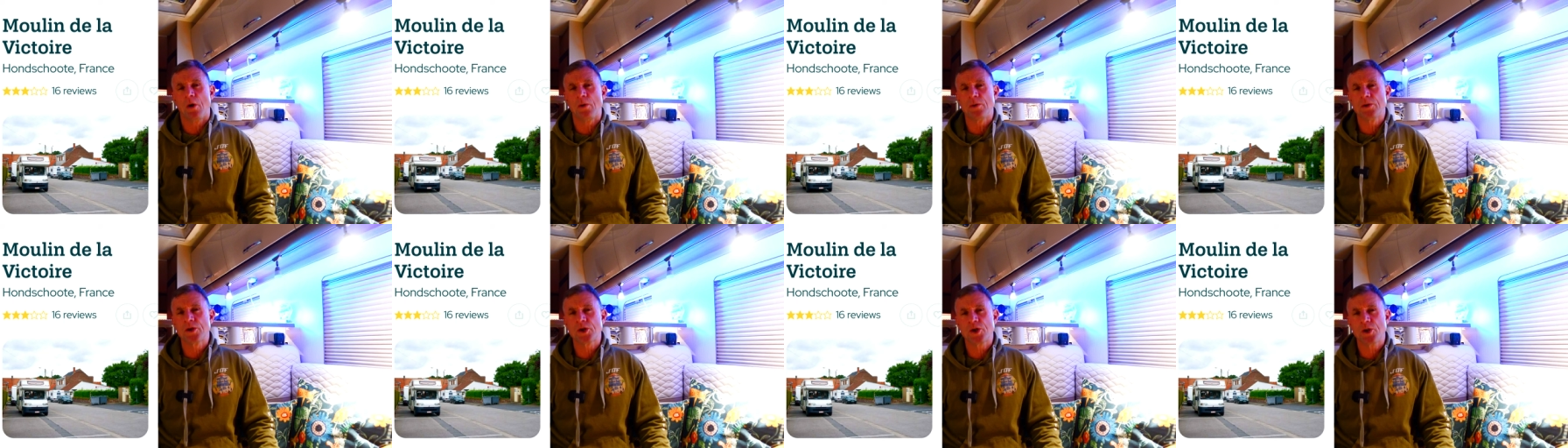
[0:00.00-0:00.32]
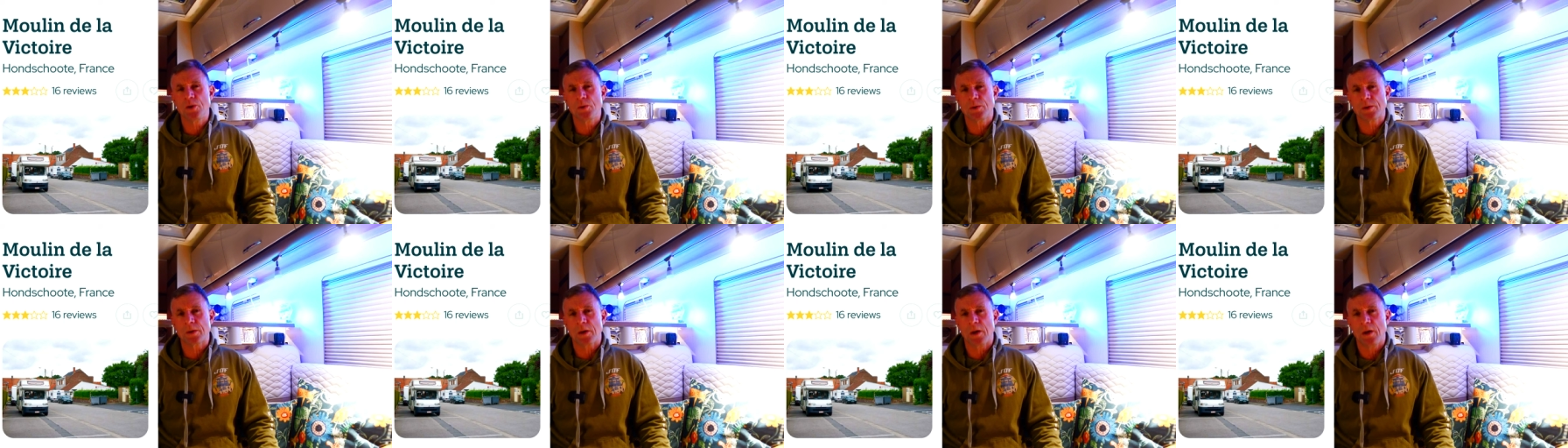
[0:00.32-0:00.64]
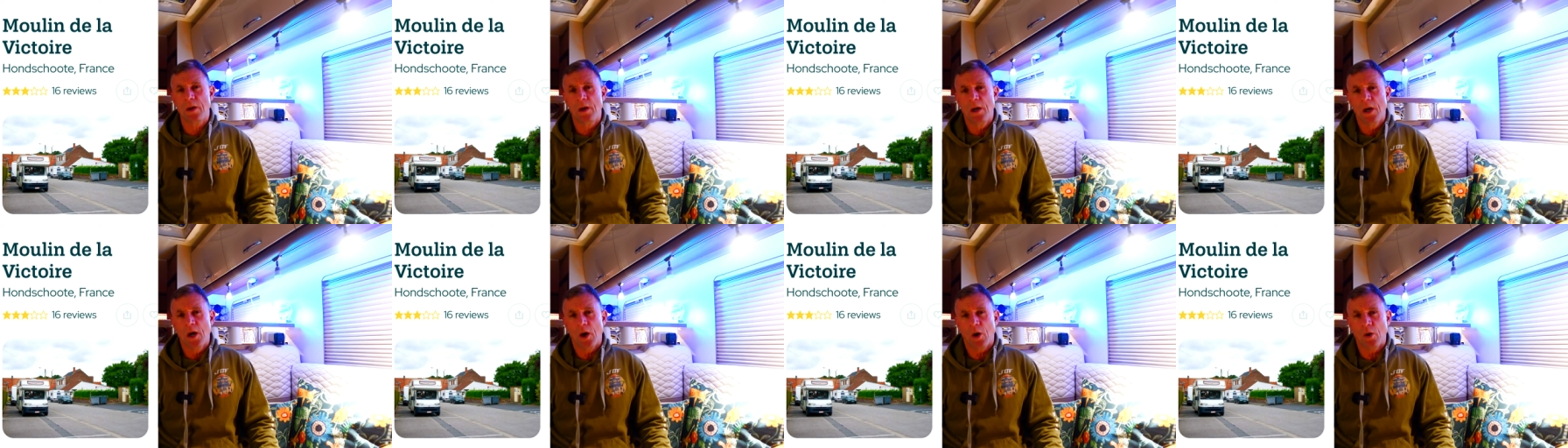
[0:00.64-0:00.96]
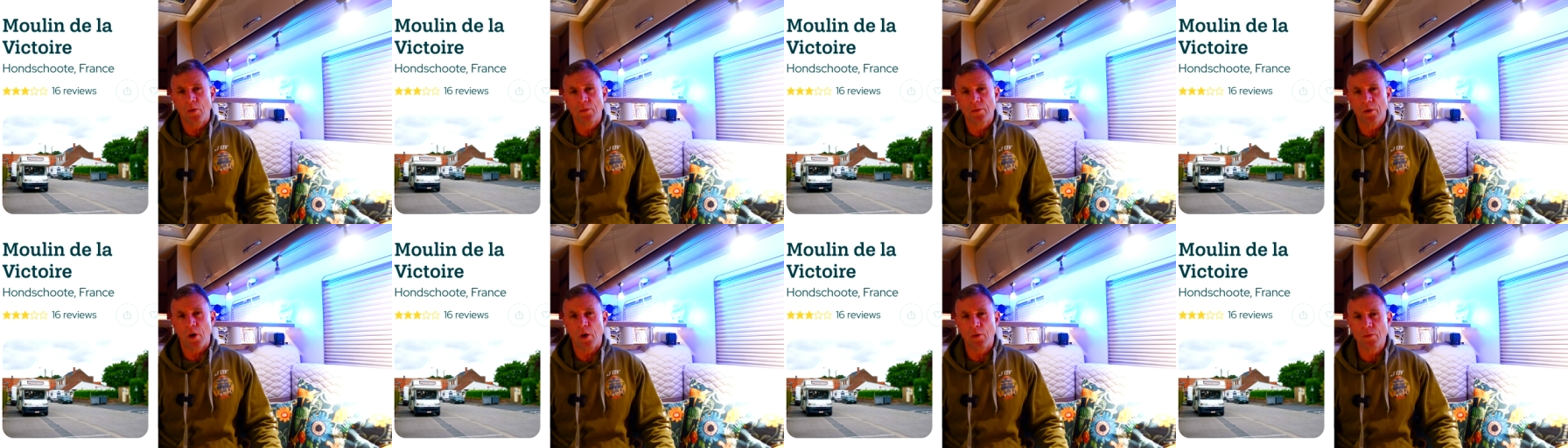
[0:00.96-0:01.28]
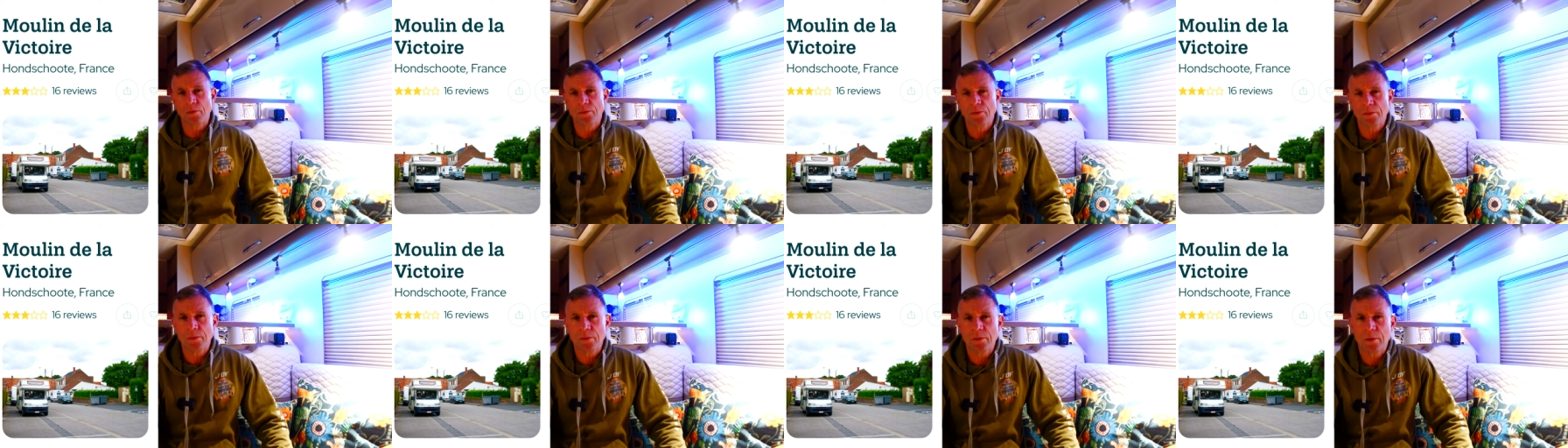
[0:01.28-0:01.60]
Honshut,
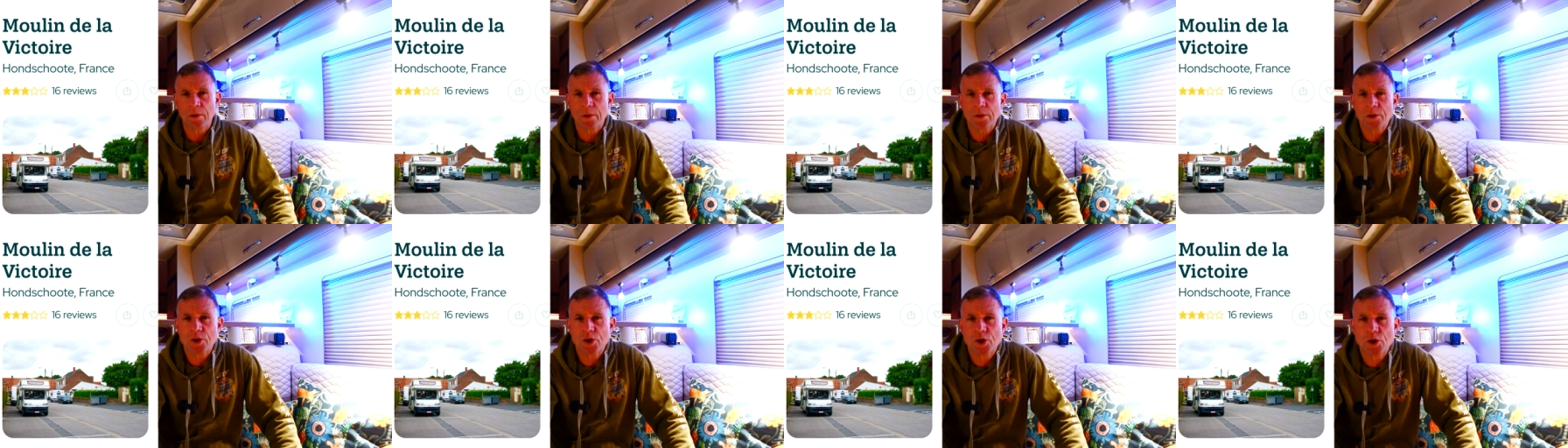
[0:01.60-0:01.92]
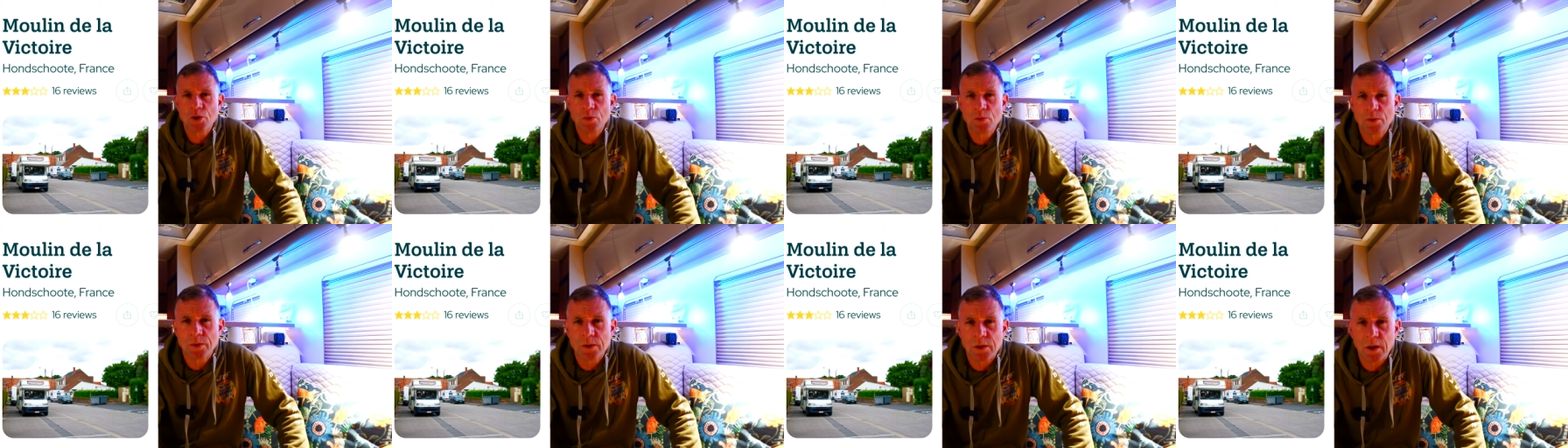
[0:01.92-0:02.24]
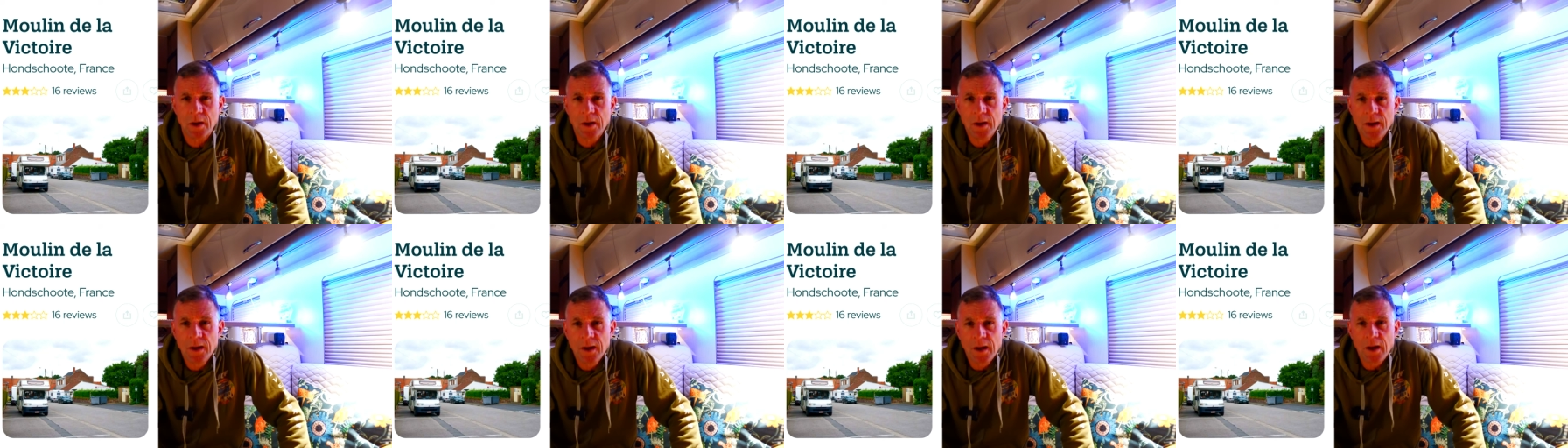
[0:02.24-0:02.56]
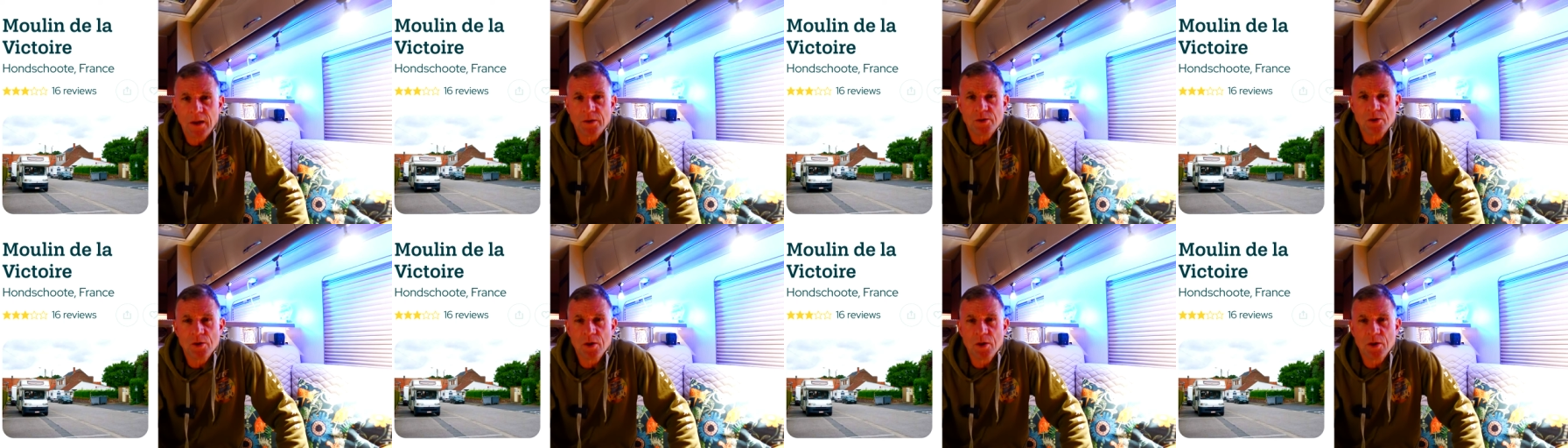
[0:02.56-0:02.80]
Hondschoote.